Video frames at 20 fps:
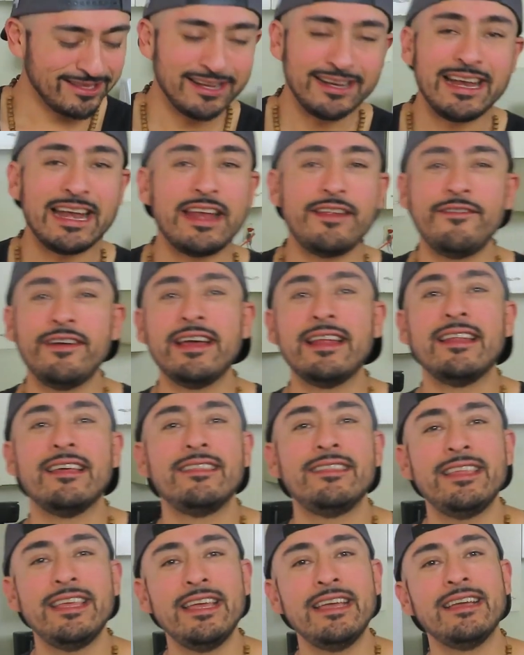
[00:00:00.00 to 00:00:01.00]
They're not even
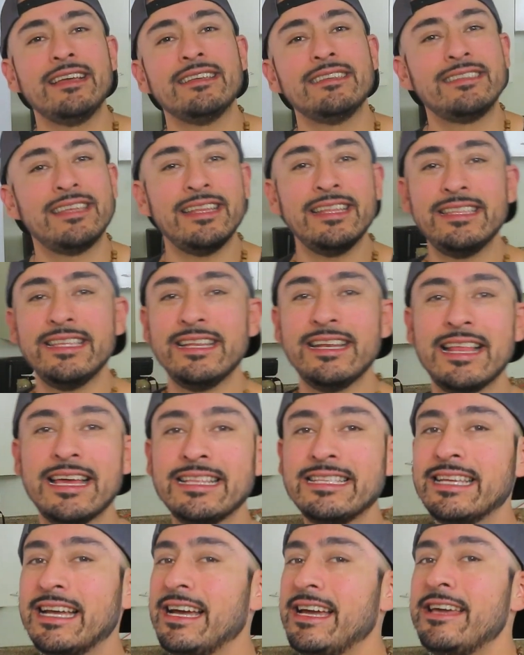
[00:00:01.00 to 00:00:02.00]
gonna think it's anything
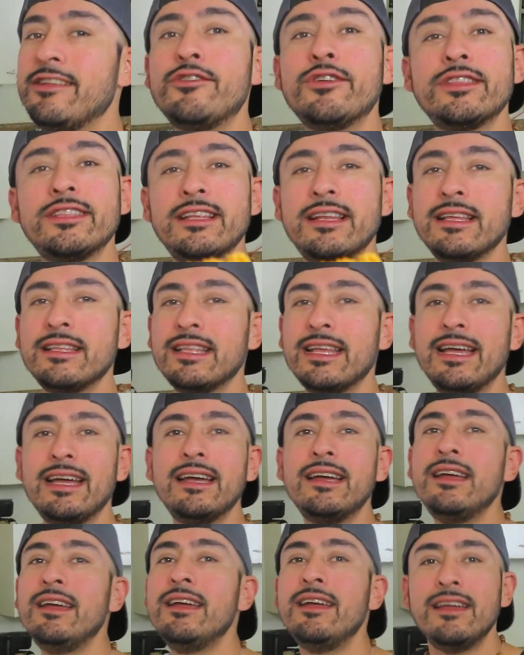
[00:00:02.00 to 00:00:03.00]
like diet or anything like
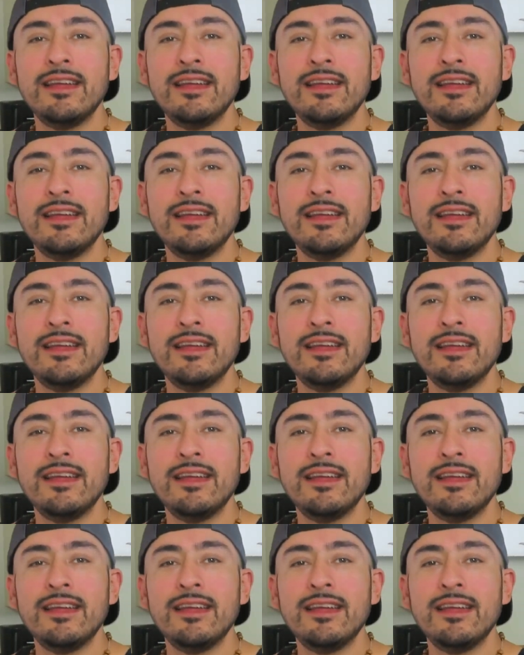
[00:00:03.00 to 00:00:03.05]
that.